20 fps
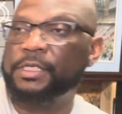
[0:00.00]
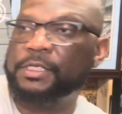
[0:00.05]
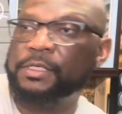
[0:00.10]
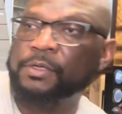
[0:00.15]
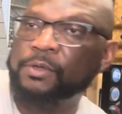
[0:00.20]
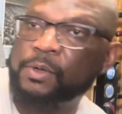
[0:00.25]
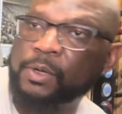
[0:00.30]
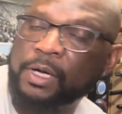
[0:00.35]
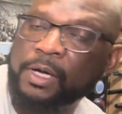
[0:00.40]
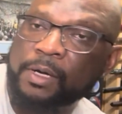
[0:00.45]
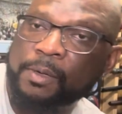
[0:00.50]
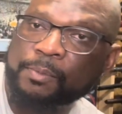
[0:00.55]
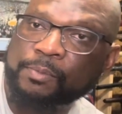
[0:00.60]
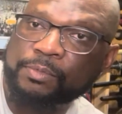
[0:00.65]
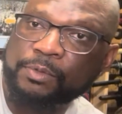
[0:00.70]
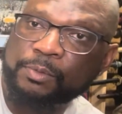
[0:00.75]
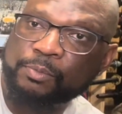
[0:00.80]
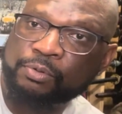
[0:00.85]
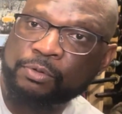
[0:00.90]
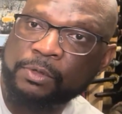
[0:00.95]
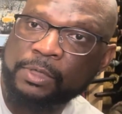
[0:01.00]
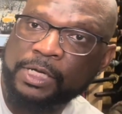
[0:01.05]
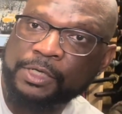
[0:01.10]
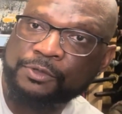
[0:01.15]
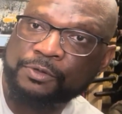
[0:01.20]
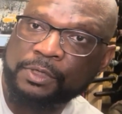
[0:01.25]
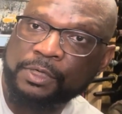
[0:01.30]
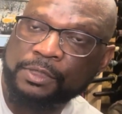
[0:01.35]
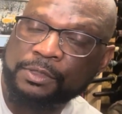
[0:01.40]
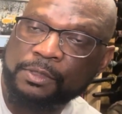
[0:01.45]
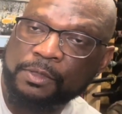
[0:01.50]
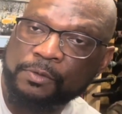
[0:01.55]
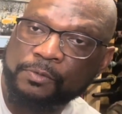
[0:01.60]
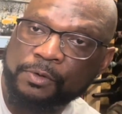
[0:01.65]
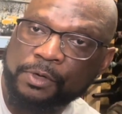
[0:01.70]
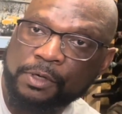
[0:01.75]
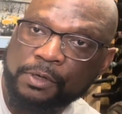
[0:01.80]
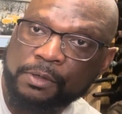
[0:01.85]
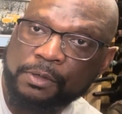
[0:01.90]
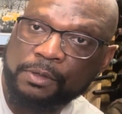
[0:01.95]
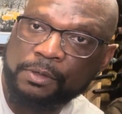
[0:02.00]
to pull that trigger to the rear.